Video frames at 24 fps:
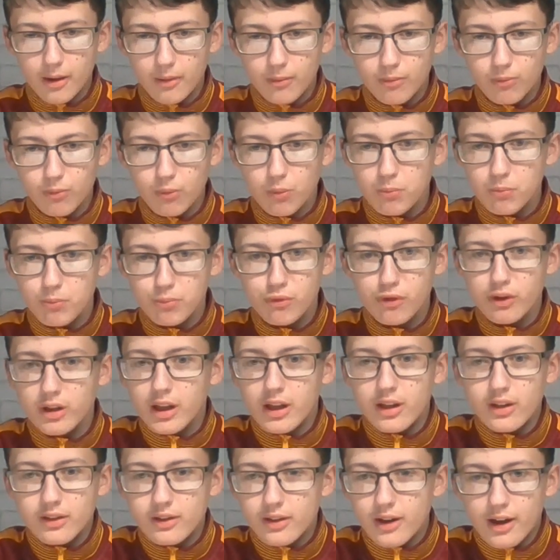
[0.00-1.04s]
Brilliant
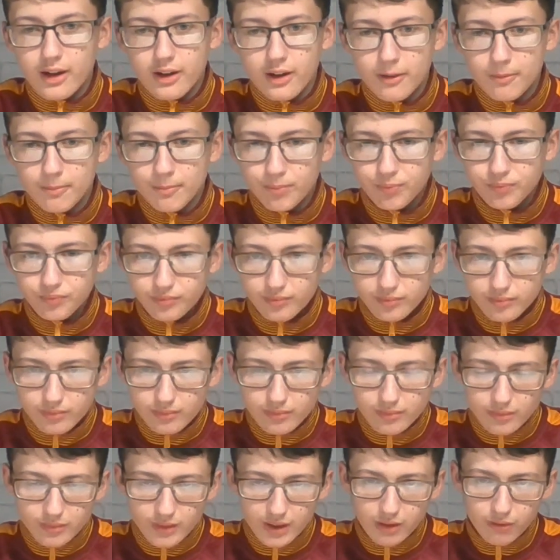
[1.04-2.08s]
signing.
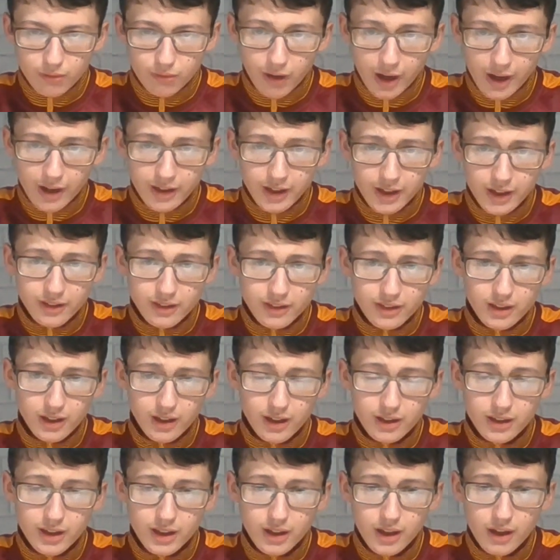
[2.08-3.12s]
Ryan East, I'd give
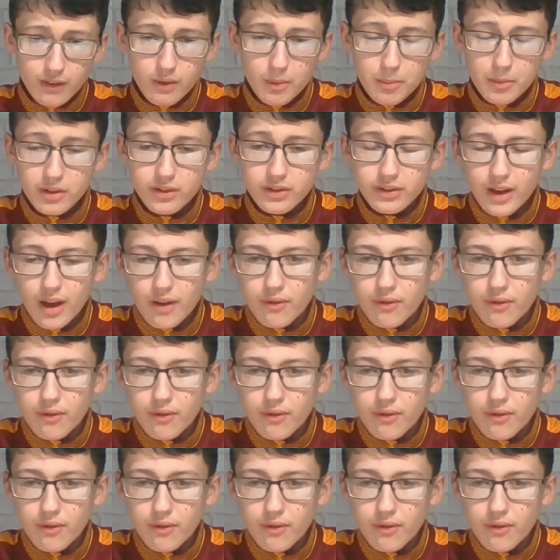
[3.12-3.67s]
him a 7.